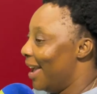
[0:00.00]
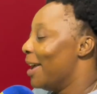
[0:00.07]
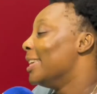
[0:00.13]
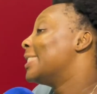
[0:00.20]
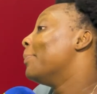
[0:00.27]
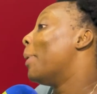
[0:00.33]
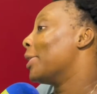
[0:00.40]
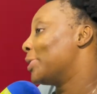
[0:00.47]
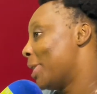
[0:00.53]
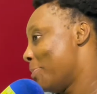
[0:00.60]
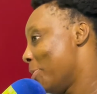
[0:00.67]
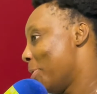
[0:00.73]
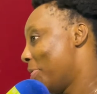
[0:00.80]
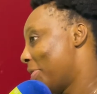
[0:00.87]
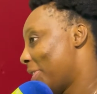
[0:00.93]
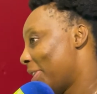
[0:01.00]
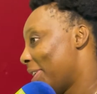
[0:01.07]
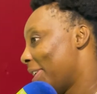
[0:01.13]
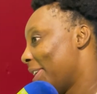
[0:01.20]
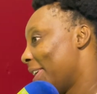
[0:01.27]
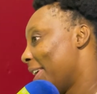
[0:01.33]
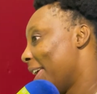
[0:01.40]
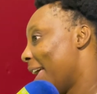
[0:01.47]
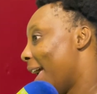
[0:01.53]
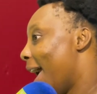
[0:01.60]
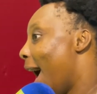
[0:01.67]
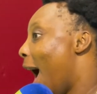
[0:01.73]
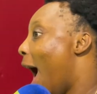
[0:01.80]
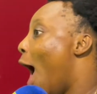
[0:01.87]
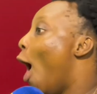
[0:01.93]
It's about you, Bobby.
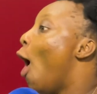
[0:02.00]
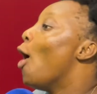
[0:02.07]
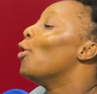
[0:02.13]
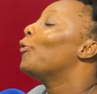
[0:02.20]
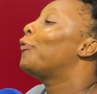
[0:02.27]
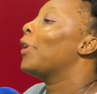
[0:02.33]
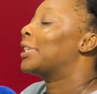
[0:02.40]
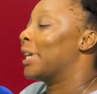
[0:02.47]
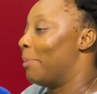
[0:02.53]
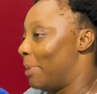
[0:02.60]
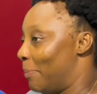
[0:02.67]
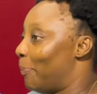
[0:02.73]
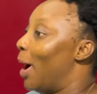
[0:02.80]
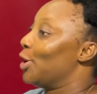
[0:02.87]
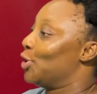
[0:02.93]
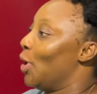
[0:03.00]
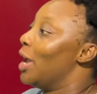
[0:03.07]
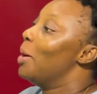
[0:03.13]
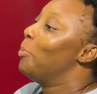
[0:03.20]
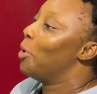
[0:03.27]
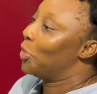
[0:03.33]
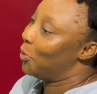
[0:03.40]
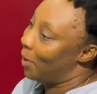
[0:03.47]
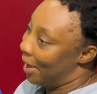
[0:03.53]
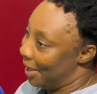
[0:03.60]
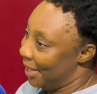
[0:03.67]
Oh, Pacha me, Pacho. Are you both white?